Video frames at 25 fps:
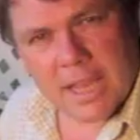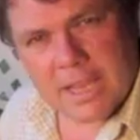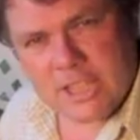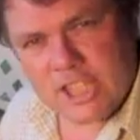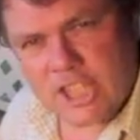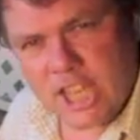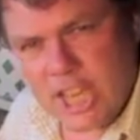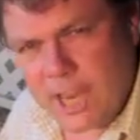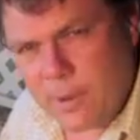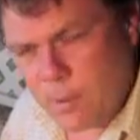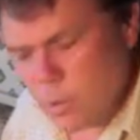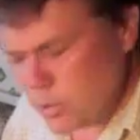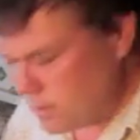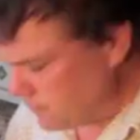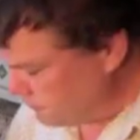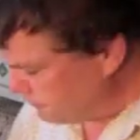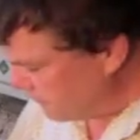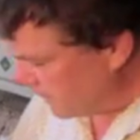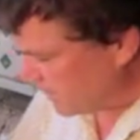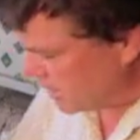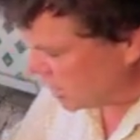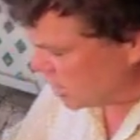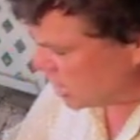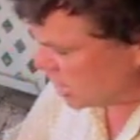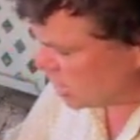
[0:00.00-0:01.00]
Tea was
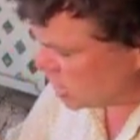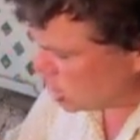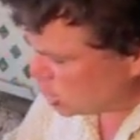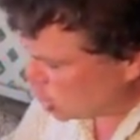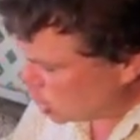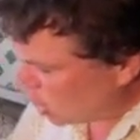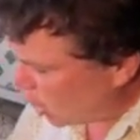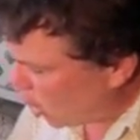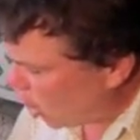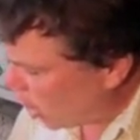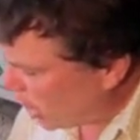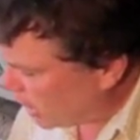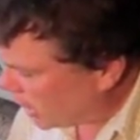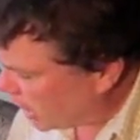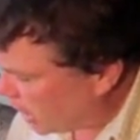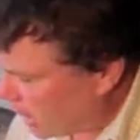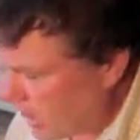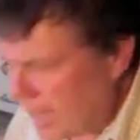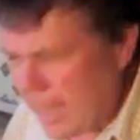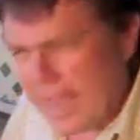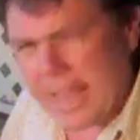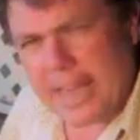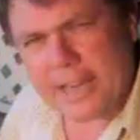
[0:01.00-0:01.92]
invented in China